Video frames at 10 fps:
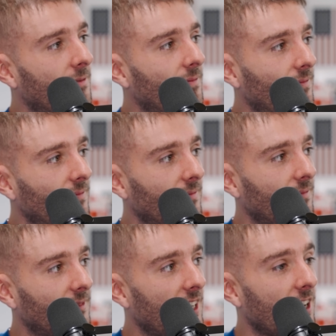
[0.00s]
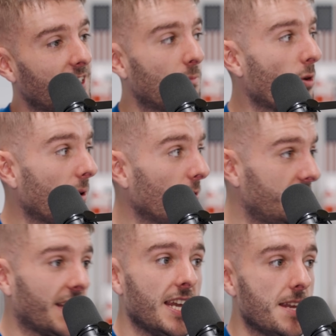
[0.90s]
Hmm. It's like us. He probably
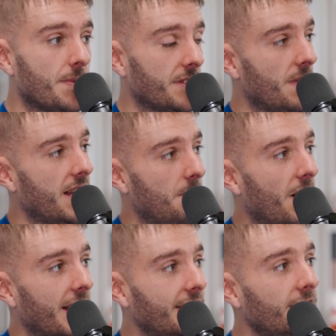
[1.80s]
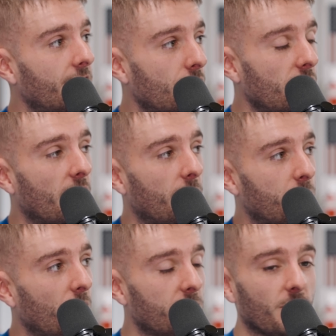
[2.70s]
wants to keep as many bikes in the studio as
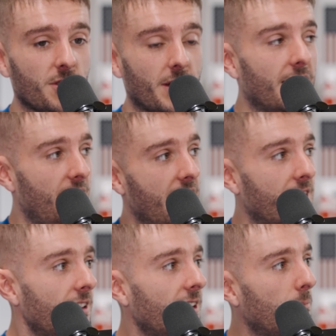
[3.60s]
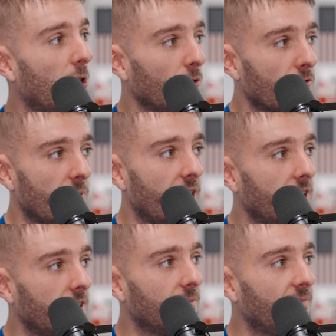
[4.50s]
possible so he can then pull from it
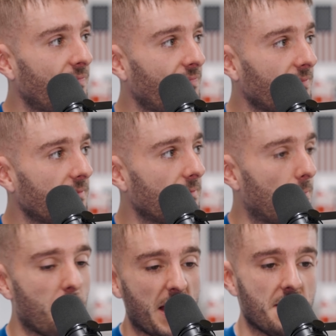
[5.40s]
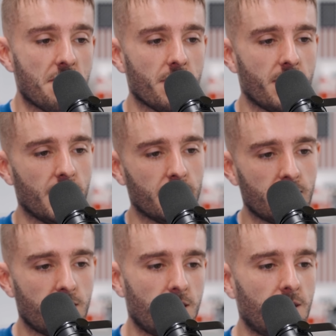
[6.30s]
and make different things.